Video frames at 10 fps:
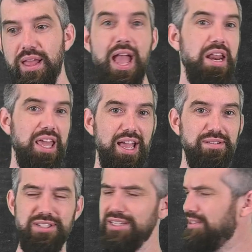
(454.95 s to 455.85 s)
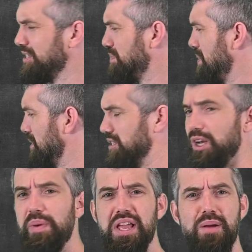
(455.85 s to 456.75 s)
And again, since this maybe looks a
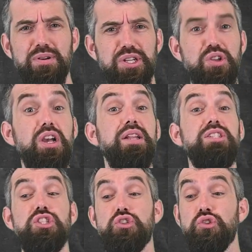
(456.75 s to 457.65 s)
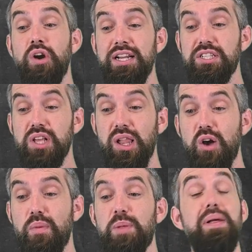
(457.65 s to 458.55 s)
little bit cumbersome, you could stretch this all
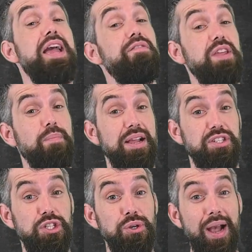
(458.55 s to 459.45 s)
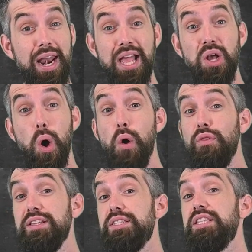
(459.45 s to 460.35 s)
out, multiply everything by 2. And I call
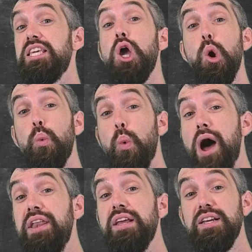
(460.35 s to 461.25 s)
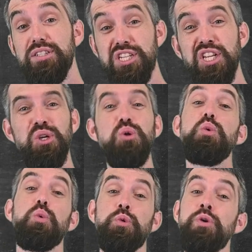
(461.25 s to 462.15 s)
this the 1,
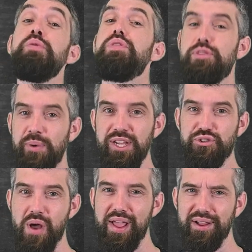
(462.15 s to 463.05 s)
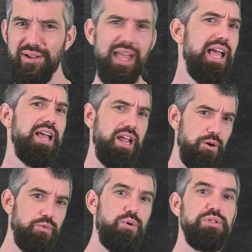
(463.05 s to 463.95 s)
2, root 3 triangle.
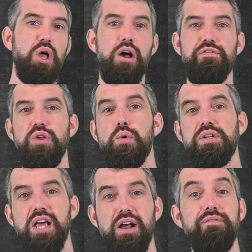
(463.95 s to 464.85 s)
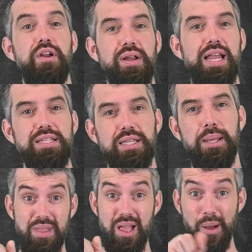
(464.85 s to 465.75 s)
It rolls off your tongue very nicely.
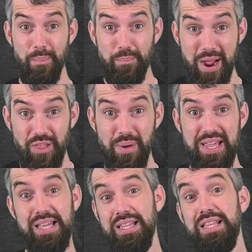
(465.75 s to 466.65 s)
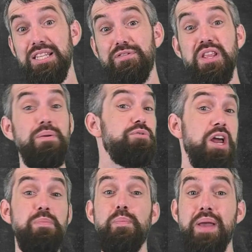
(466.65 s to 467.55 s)
By the way, in this video, I'm
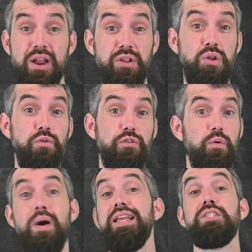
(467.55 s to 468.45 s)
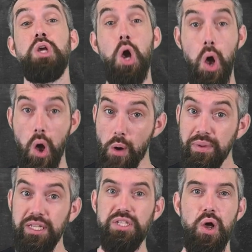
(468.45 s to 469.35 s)
trying to prepare you for what is
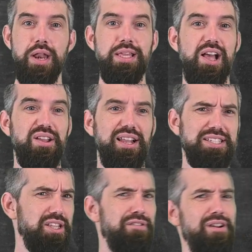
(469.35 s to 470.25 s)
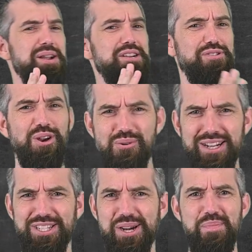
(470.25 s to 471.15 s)
commonly taught in calculus. It's a very different
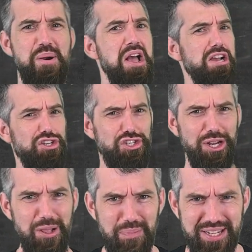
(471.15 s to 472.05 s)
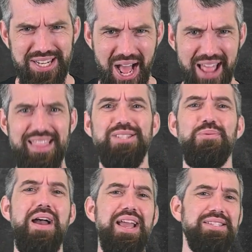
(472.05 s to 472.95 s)
question about should it be taught this
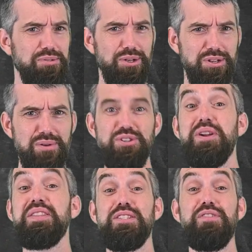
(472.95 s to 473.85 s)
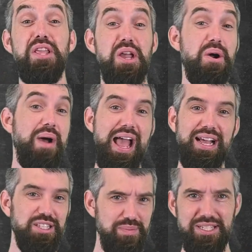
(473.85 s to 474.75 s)
way. So don't treat this video
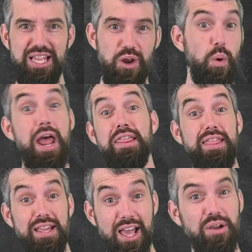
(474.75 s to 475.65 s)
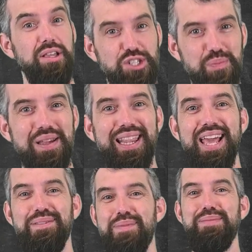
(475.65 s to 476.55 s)
as me saying what I think calculus should be
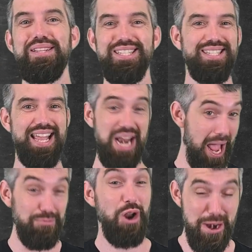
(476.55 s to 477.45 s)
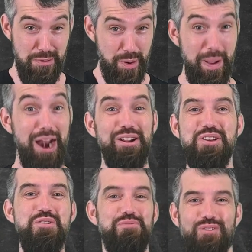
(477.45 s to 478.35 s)
like, maybe just saying I'm trying to prepare
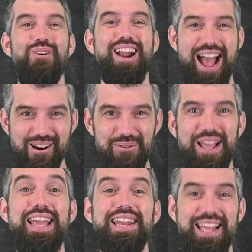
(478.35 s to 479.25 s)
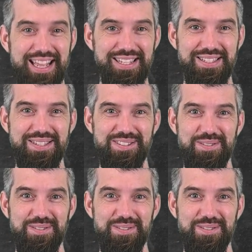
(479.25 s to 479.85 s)
you for how it is.